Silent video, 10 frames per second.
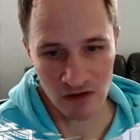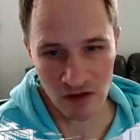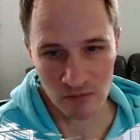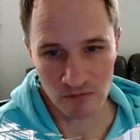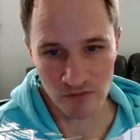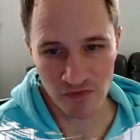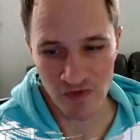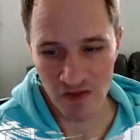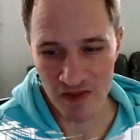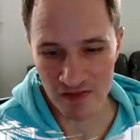
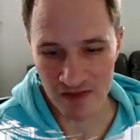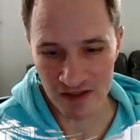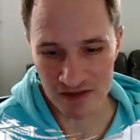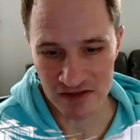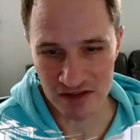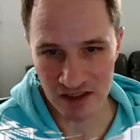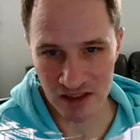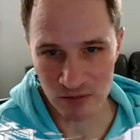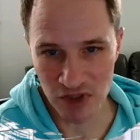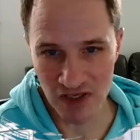I think that's
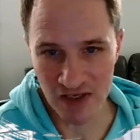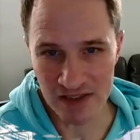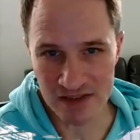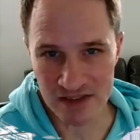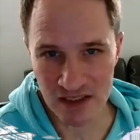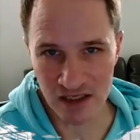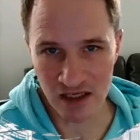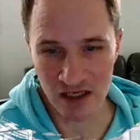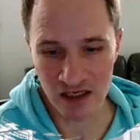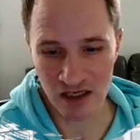gonna be it,
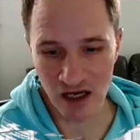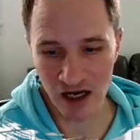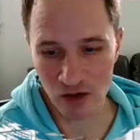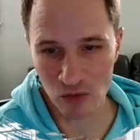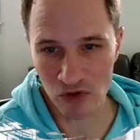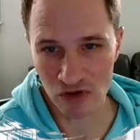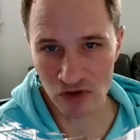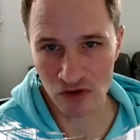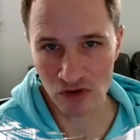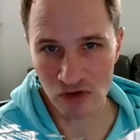and I
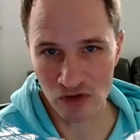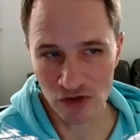will.